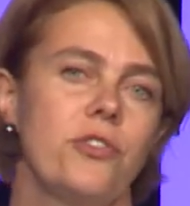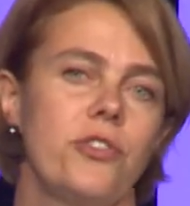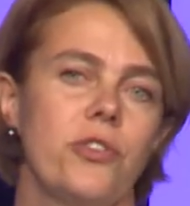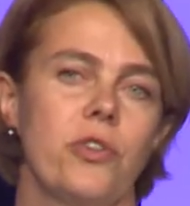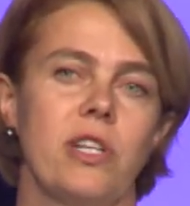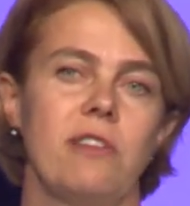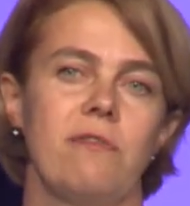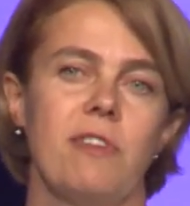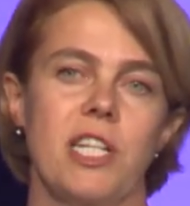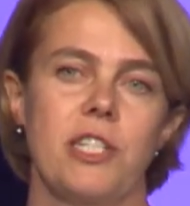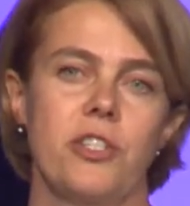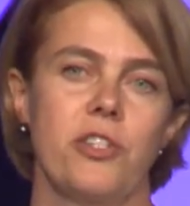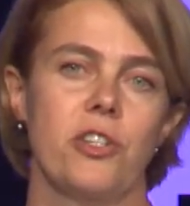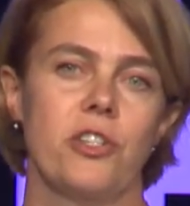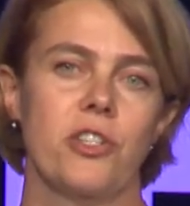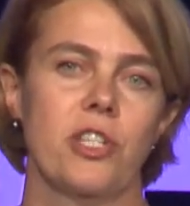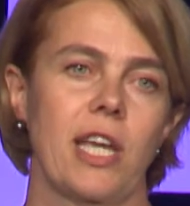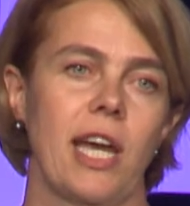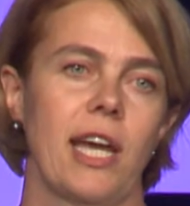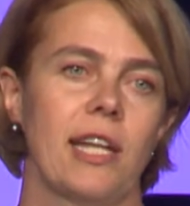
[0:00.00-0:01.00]
do
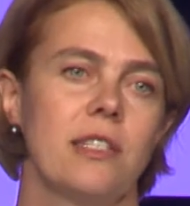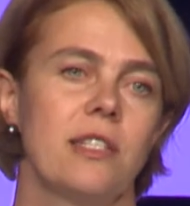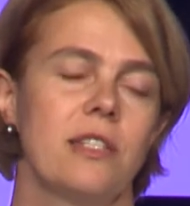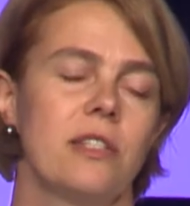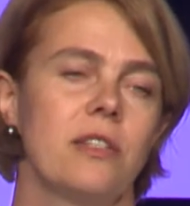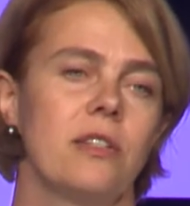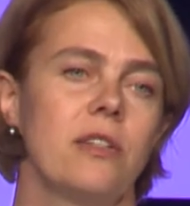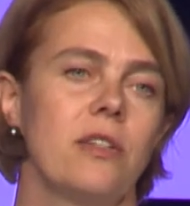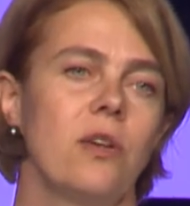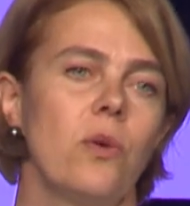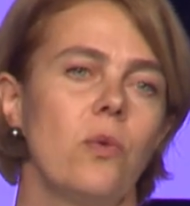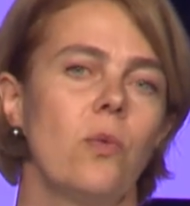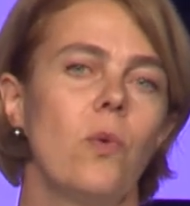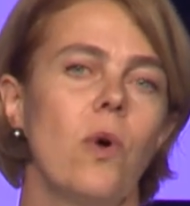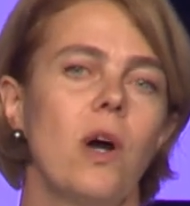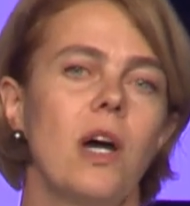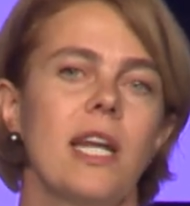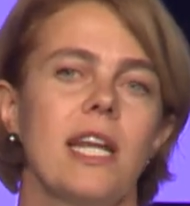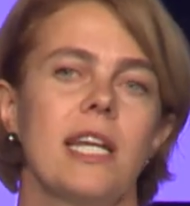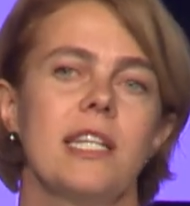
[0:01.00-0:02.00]
investors get?
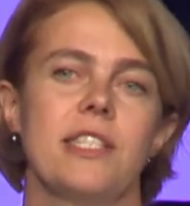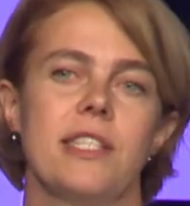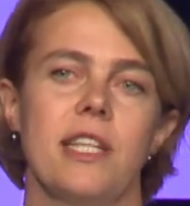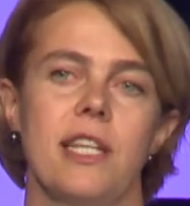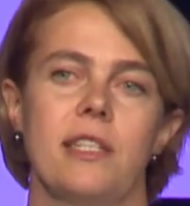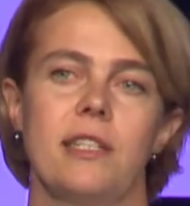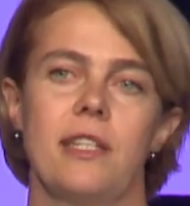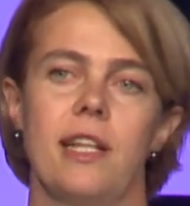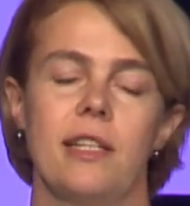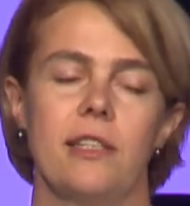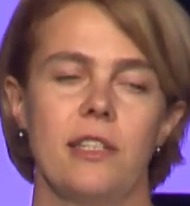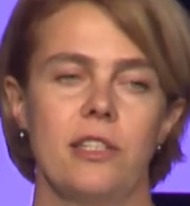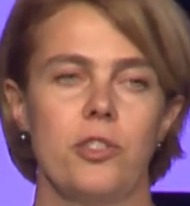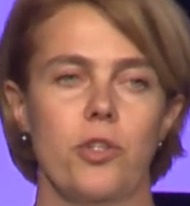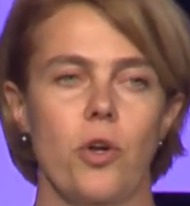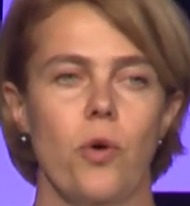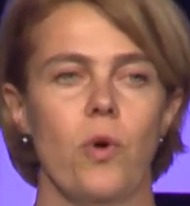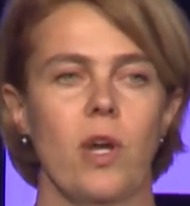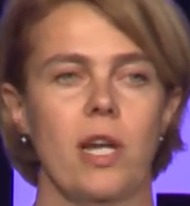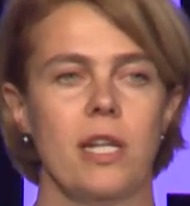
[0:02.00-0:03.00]
What is it that the
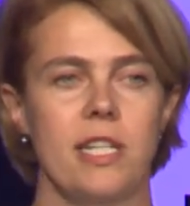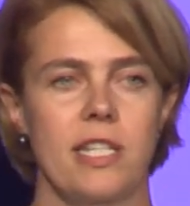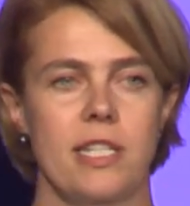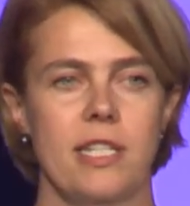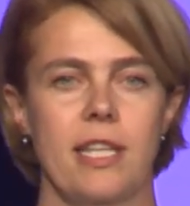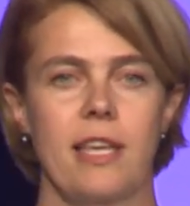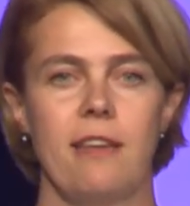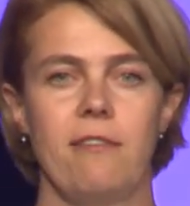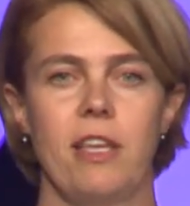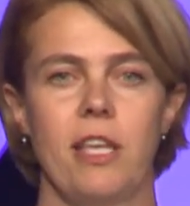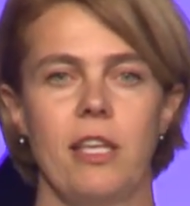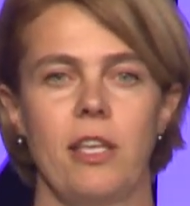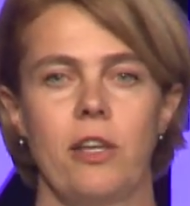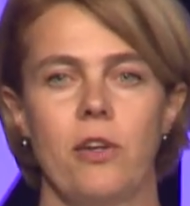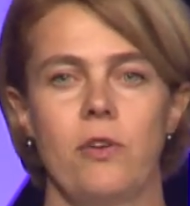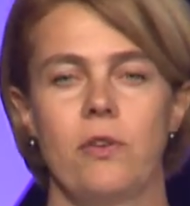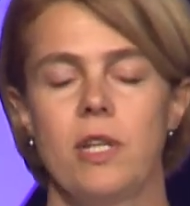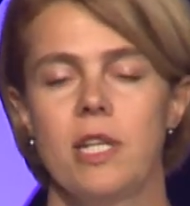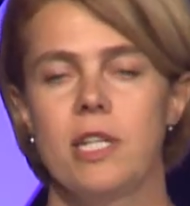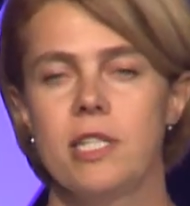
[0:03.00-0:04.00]
token is giving
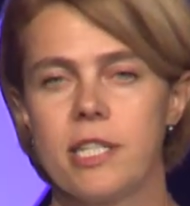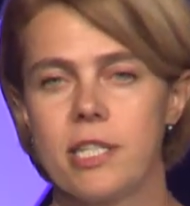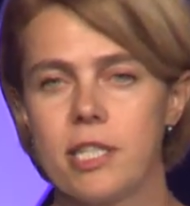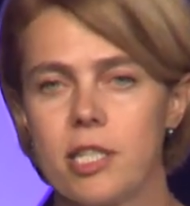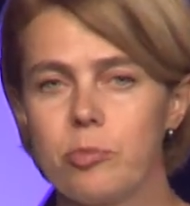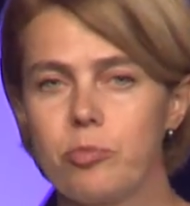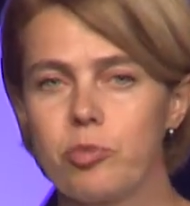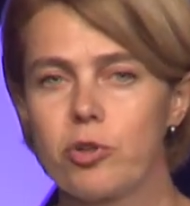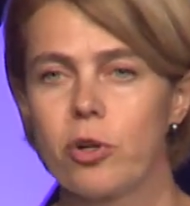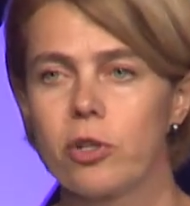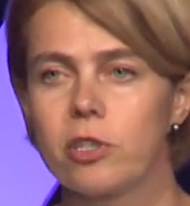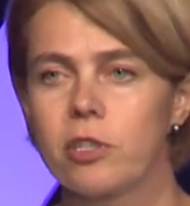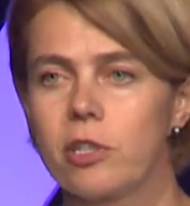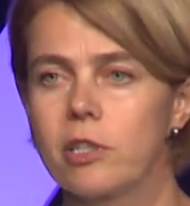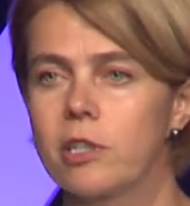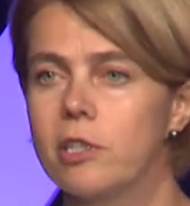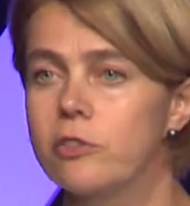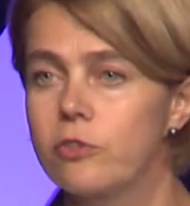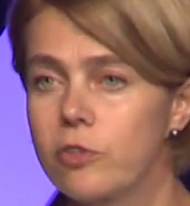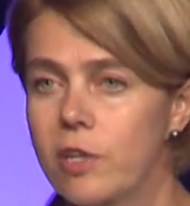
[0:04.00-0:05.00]
you? Is it the
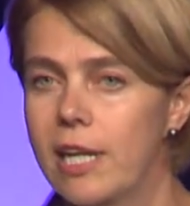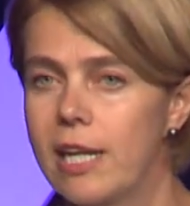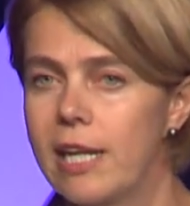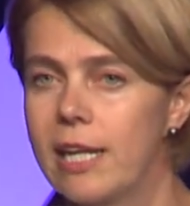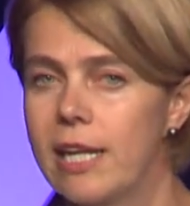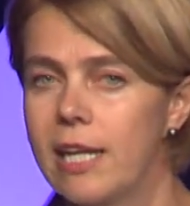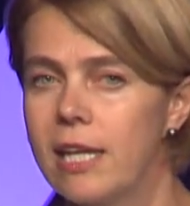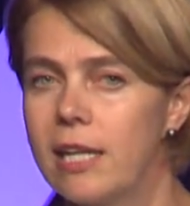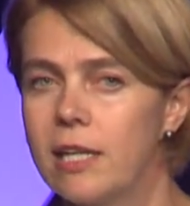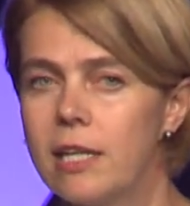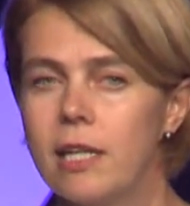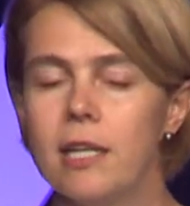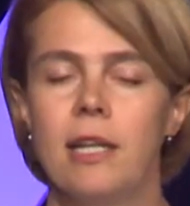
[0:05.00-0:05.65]
protocol really?